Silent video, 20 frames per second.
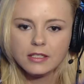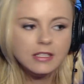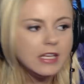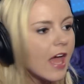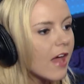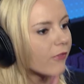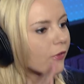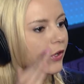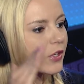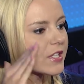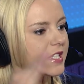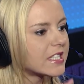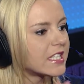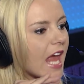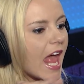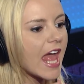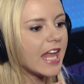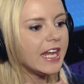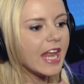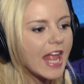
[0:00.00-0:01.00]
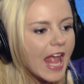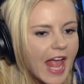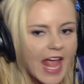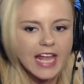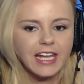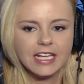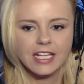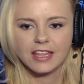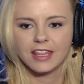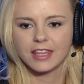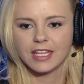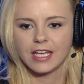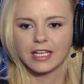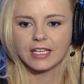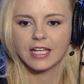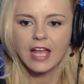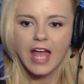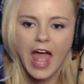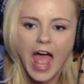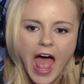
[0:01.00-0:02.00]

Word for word: never said anything. And